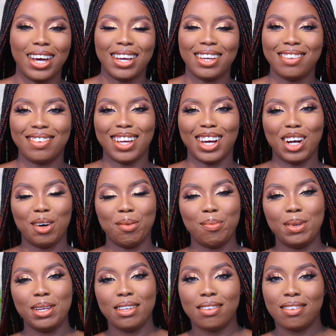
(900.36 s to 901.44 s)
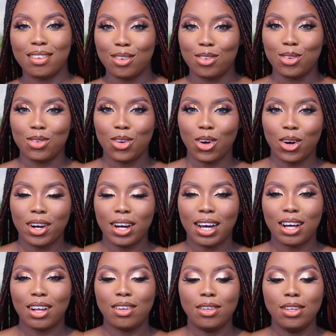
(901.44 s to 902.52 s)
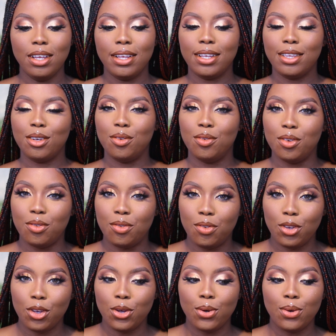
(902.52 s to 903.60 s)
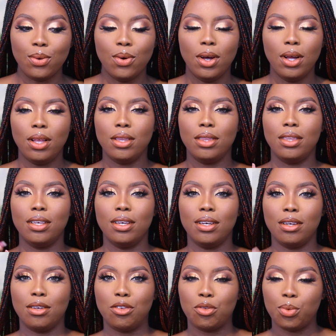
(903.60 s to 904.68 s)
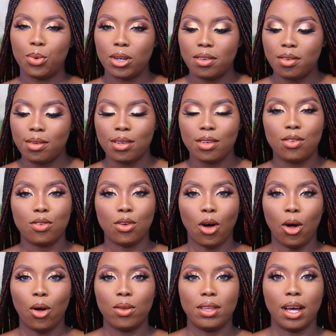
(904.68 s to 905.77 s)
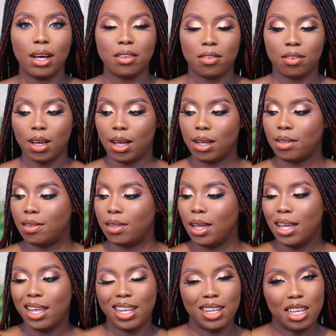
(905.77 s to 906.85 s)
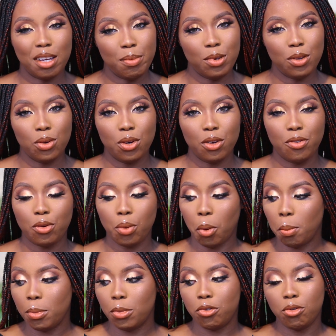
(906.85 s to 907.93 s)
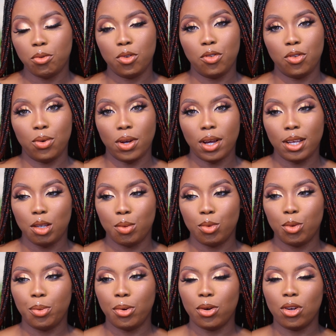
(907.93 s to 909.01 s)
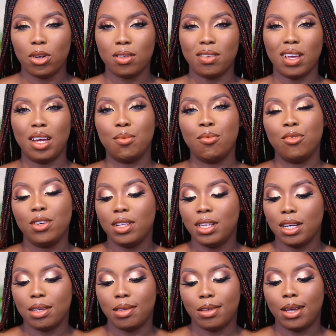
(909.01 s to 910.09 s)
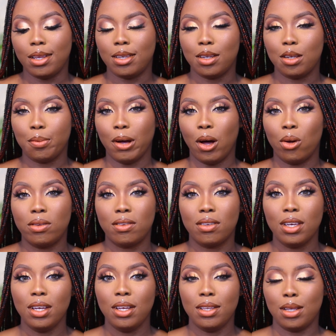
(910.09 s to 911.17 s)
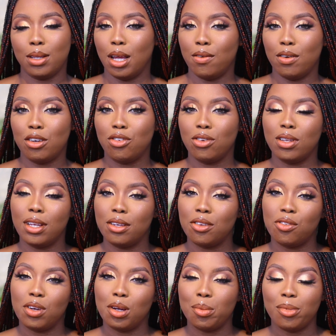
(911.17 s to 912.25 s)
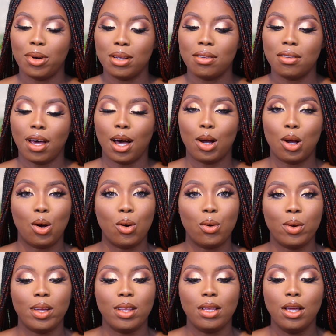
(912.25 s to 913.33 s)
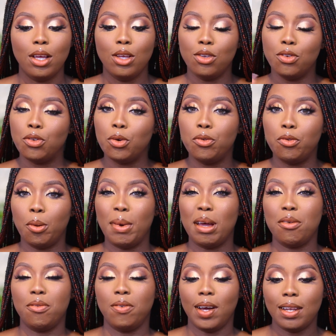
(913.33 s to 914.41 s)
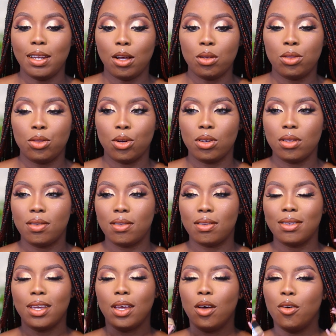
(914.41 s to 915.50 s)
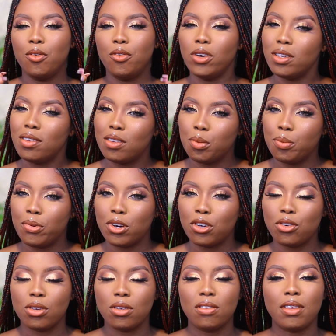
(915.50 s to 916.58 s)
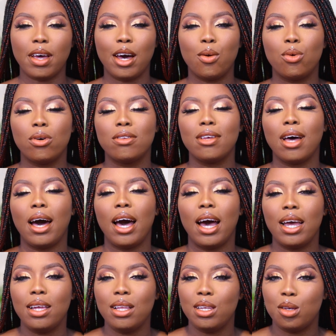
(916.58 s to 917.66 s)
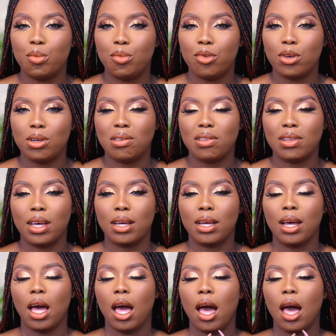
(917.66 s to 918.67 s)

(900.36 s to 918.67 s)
guys, that completes the tutorial, the review, the swatches, all that jazz. Let me know if you want me to review any more products. I'm really excited about the direction Nigerian brands are going. So for my final thoughts, first impressions, I was highly impressed, like